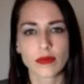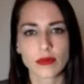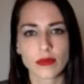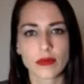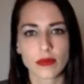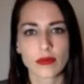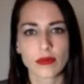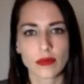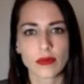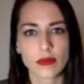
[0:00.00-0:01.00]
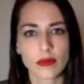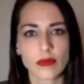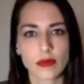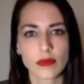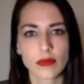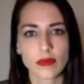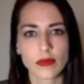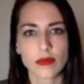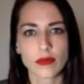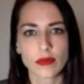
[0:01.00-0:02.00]

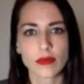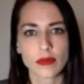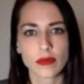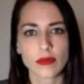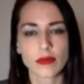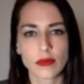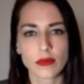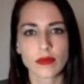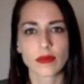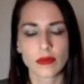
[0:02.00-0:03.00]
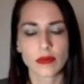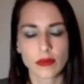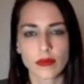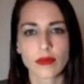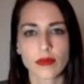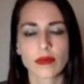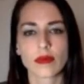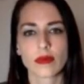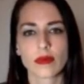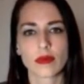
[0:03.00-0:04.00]

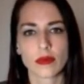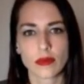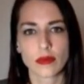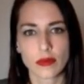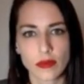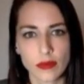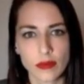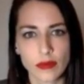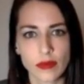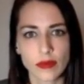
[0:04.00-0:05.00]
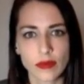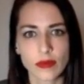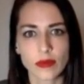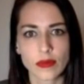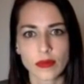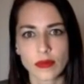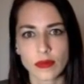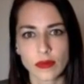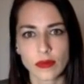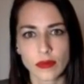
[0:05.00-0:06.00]

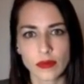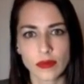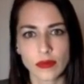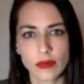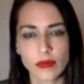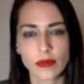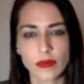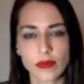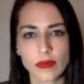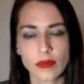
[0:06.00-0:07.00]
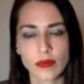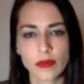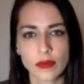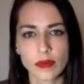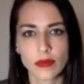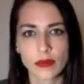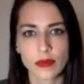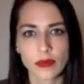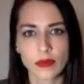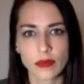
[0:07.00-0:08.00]
(not speaking)